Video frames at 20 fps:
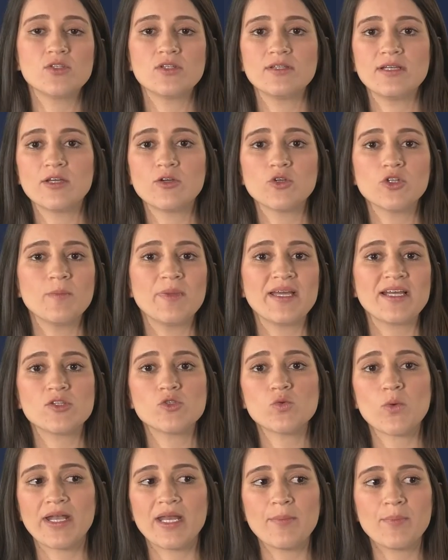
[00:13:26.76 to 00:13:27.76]
It could be a
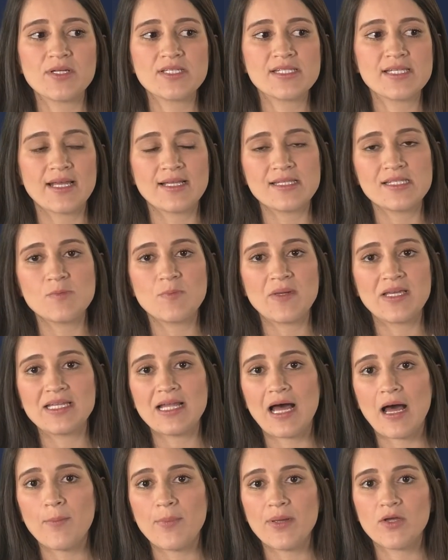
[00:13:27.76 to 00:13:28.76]
20% speed
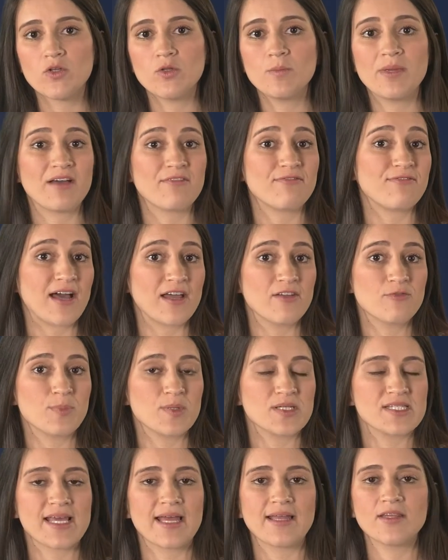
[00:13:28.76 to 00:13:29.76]
up, it could be a
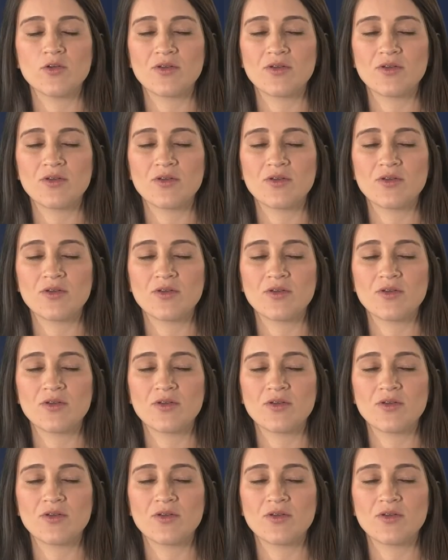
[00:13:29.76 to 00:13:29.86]
5%.